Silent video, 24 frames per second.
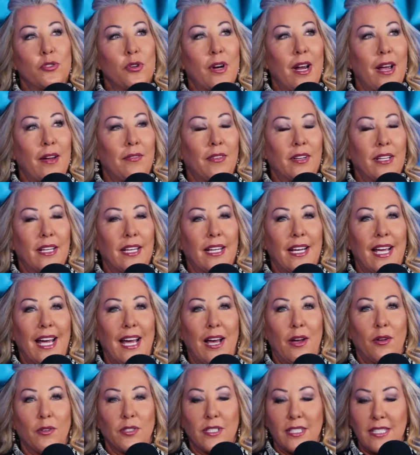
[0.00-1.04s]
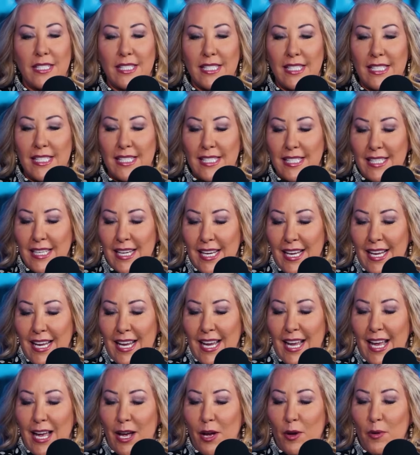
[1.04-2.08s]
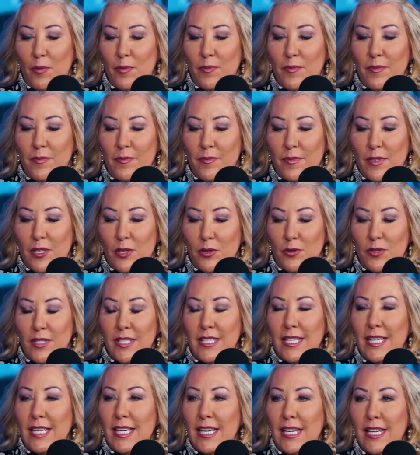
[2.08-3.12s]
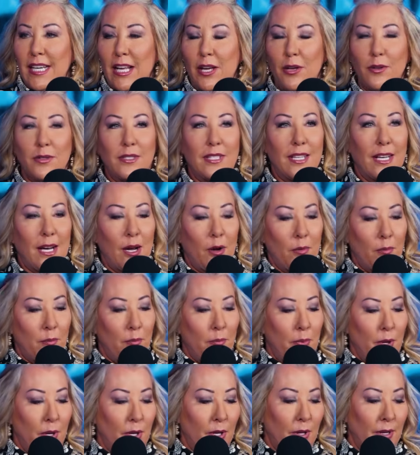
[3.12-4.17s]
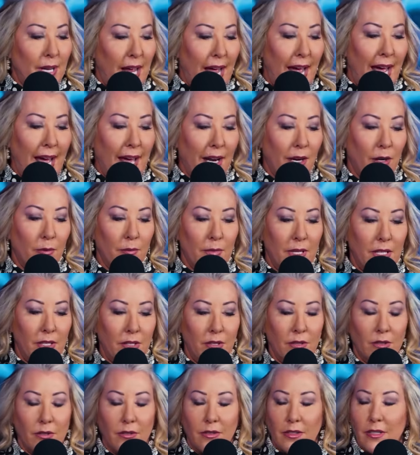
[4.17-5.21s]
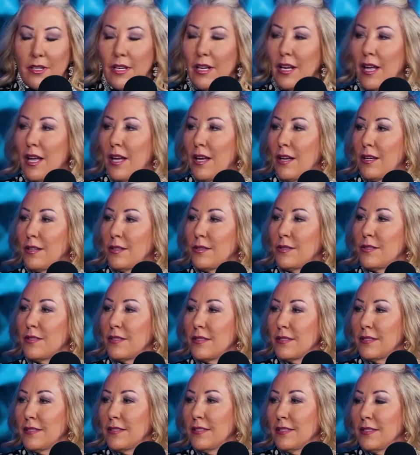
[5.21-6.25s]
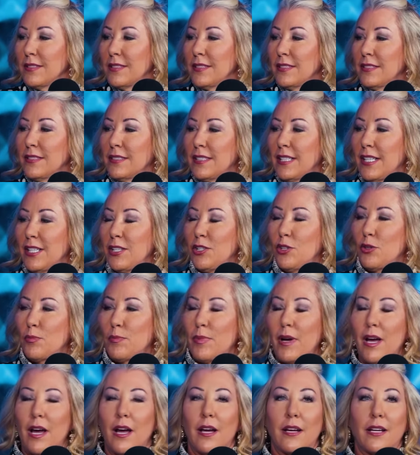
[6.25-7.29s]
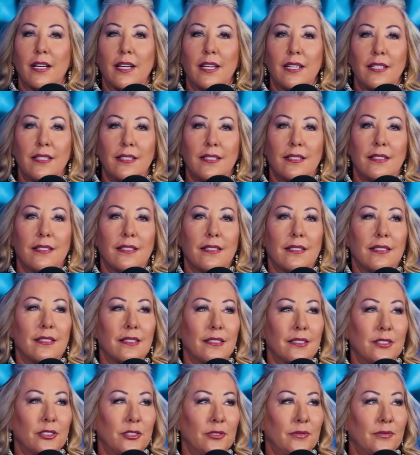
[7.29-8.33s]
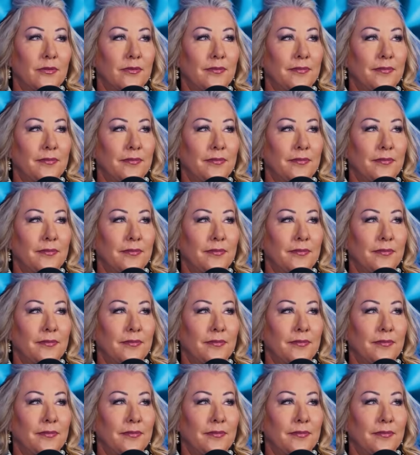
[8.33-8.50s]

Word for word: traveling, I'll They're the best. I'll do sticky notes and They're I'll put best. hide them in your clothes. They're the best. In your pocket. You've even done